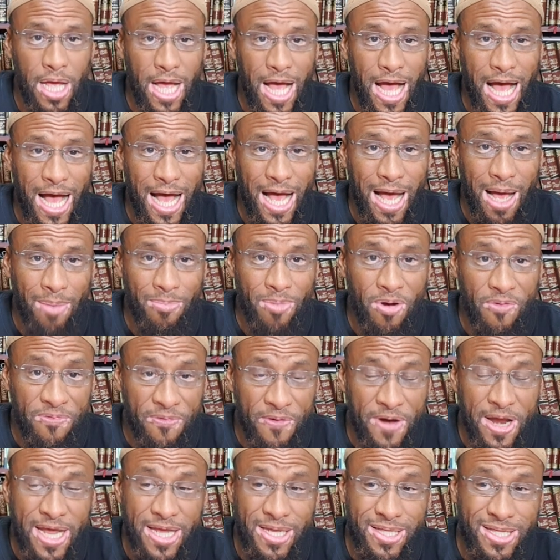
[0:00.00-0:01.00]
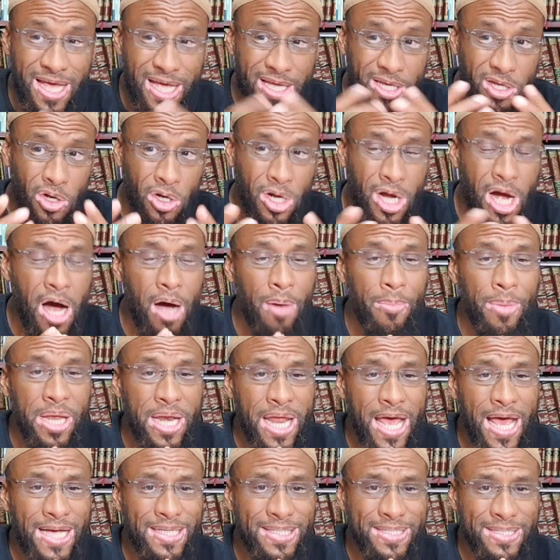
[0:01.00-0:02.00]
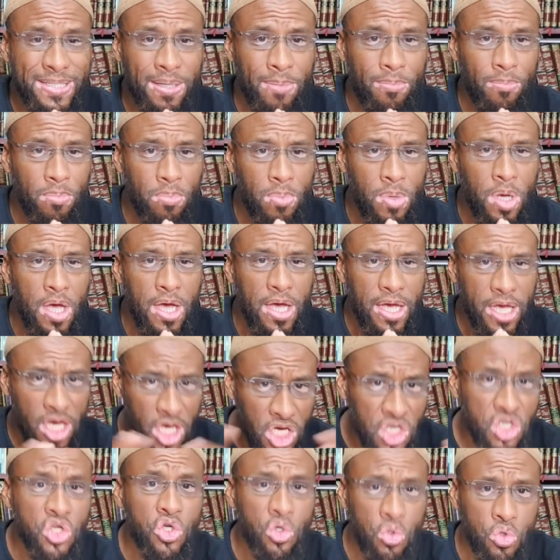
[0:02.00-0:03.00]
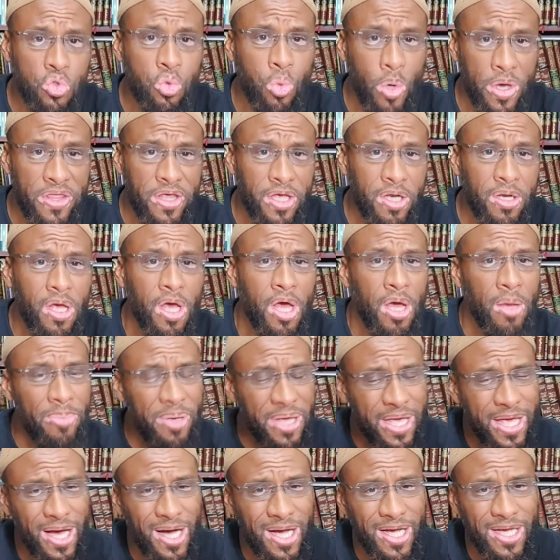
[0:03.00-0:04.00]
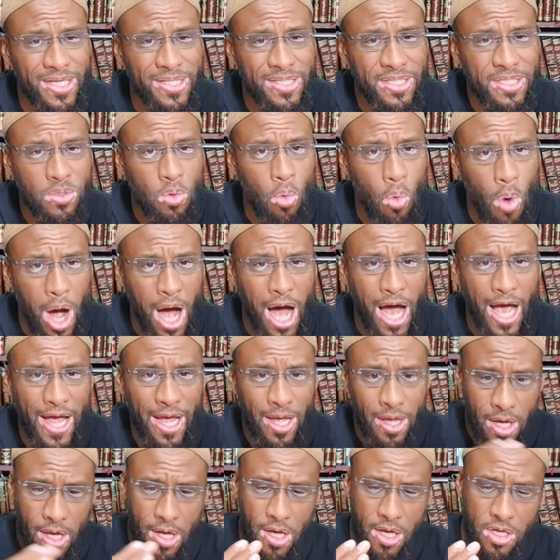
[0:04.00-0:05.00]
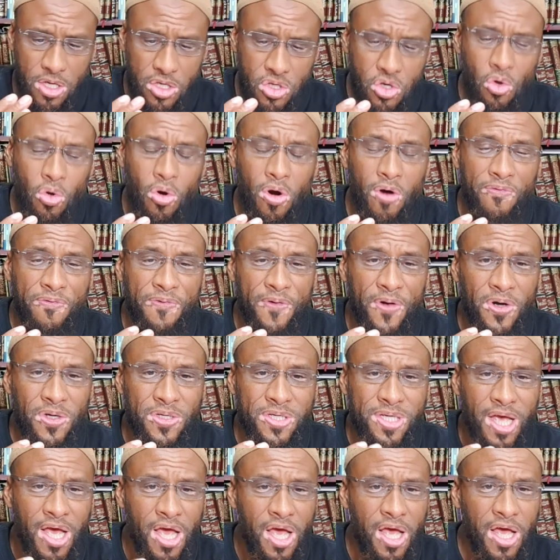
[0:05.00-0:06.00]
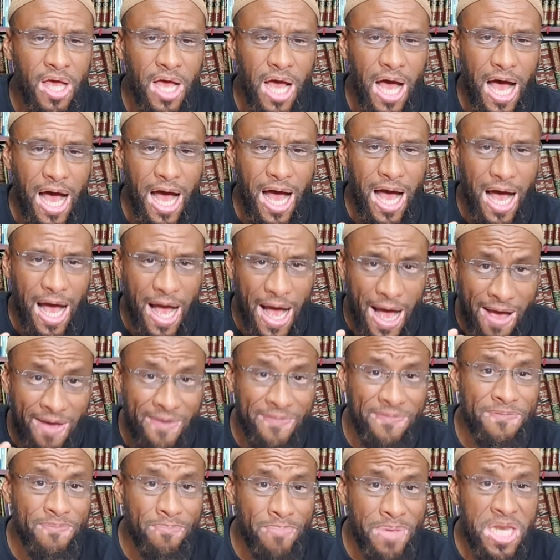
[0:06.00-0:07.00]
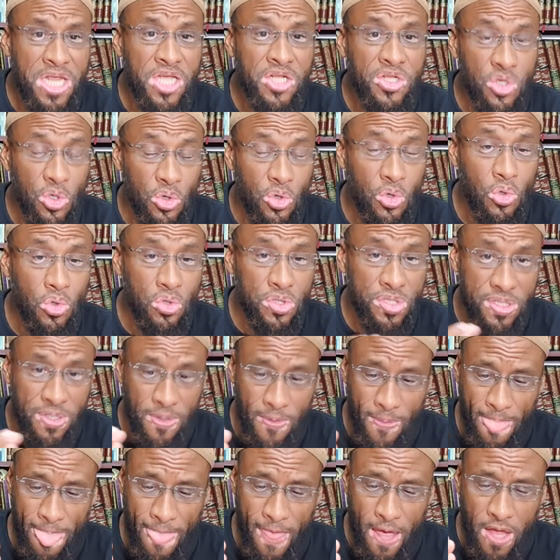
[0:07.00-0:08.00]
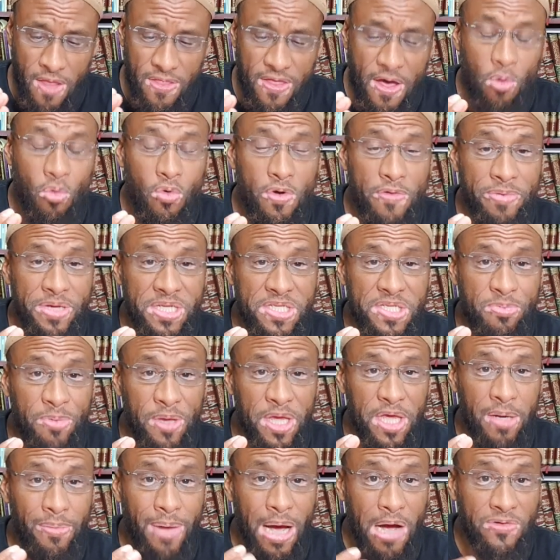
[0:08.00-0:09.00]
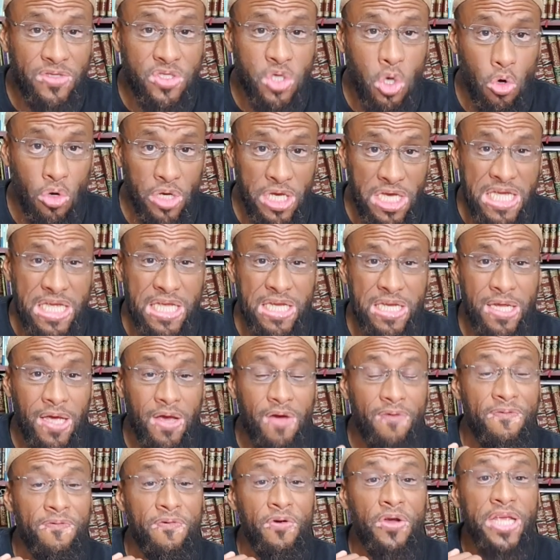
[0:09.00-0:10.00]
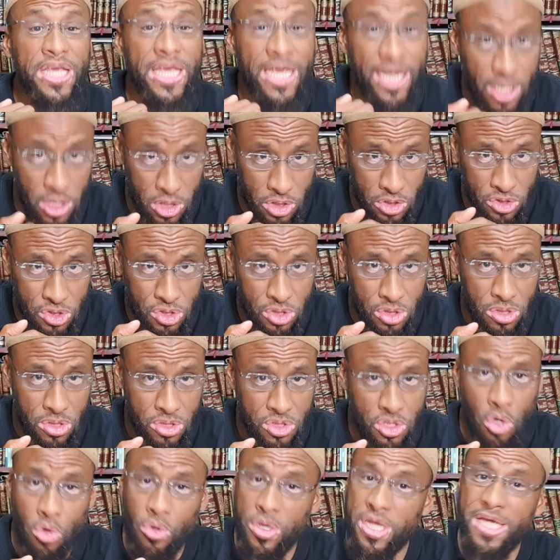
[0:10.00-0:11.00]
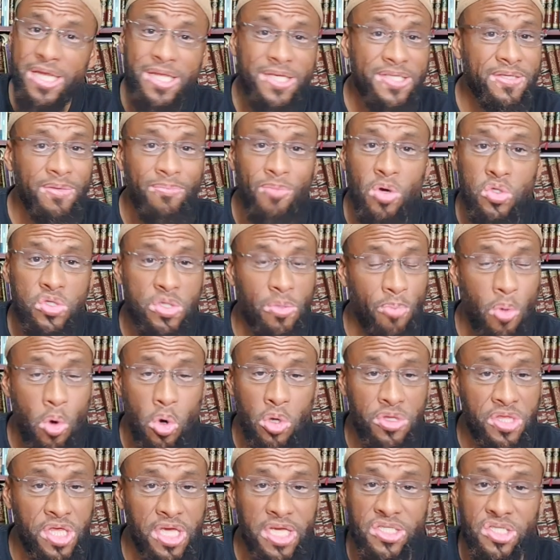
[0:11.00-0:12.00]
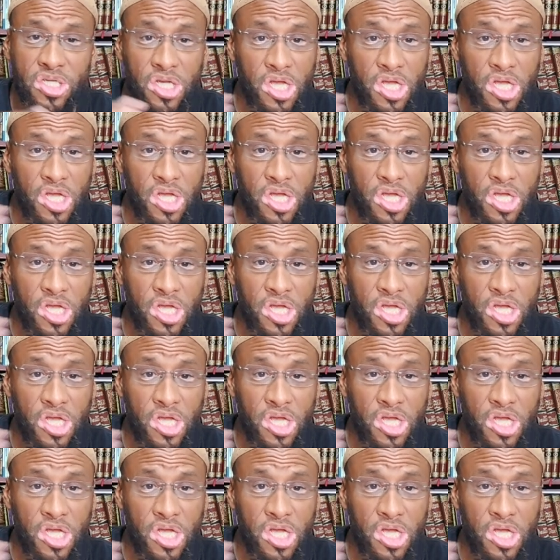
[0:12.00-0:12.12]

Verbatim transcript: I'm afraid that your comment has some issues with it because why? You are first, I have many durus that we've been speaking about Tawheed for years. Tawheed is the most important thing.